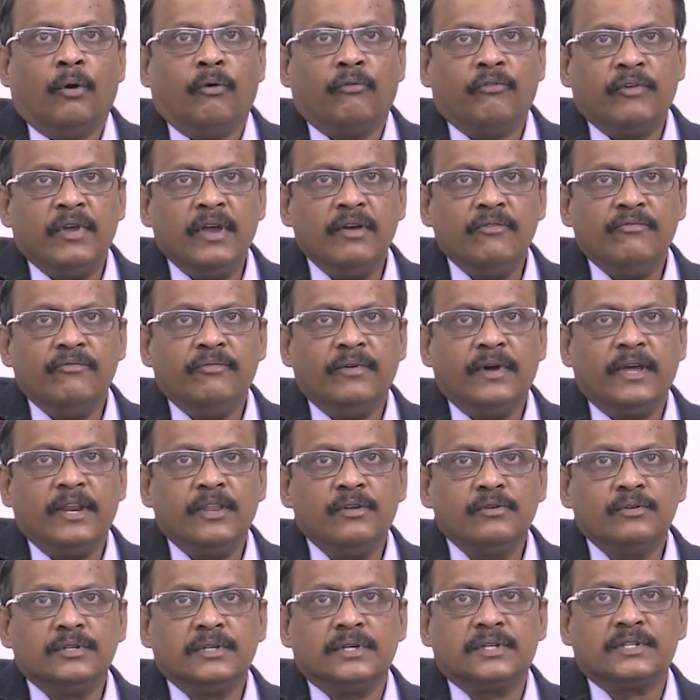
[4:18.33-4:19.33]
VMware
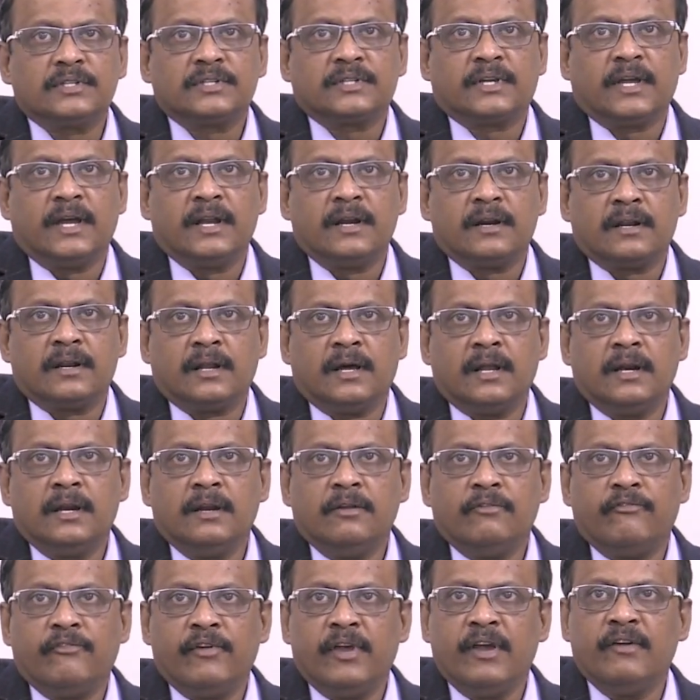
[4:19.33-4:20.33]
users can
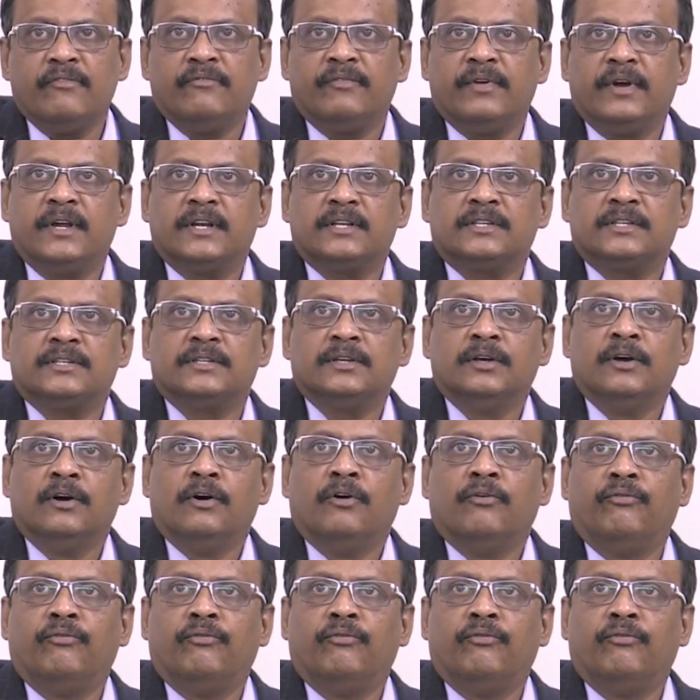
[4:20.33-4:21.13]
run VMware's